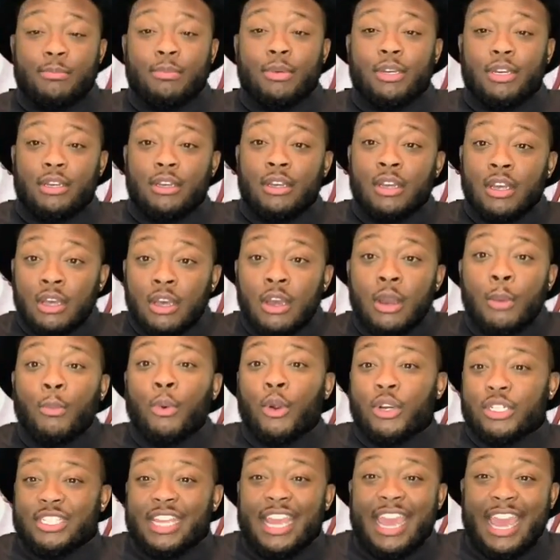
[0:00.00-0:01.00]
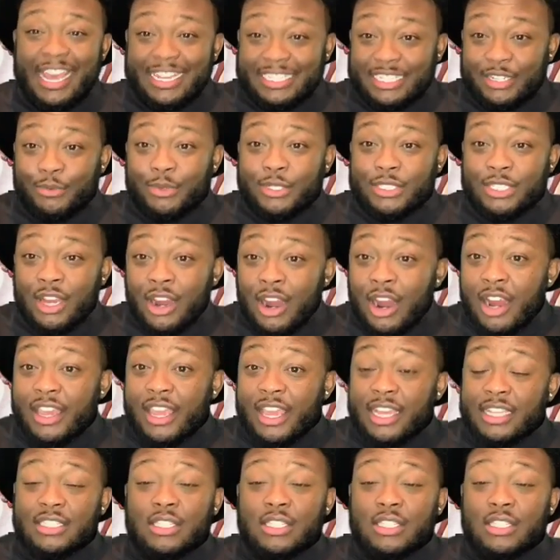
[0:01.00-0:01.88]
But Portia hasn't returned yet.